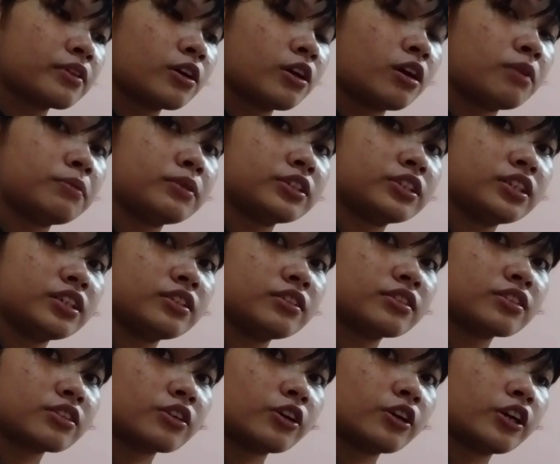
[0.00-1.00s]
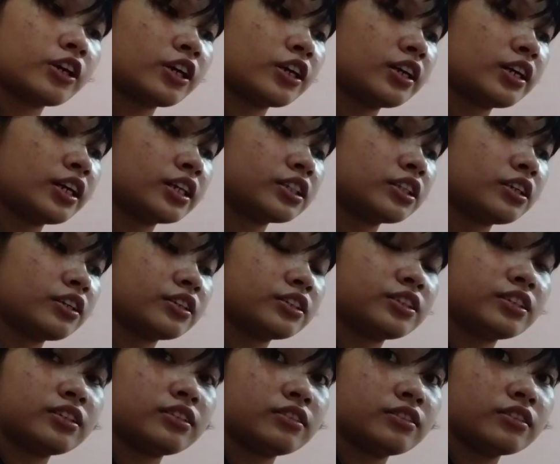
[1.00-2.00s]
homogeneous or
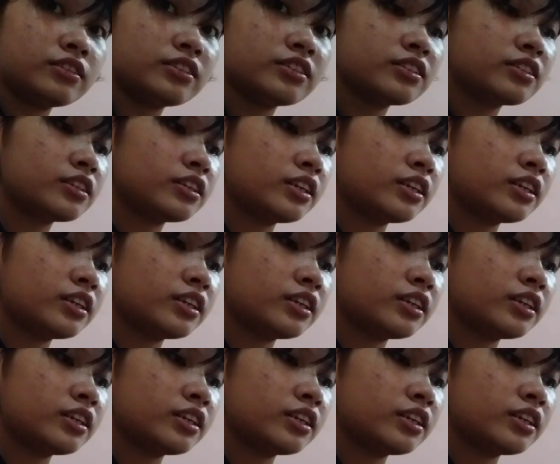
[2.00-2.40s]
heterogeneous,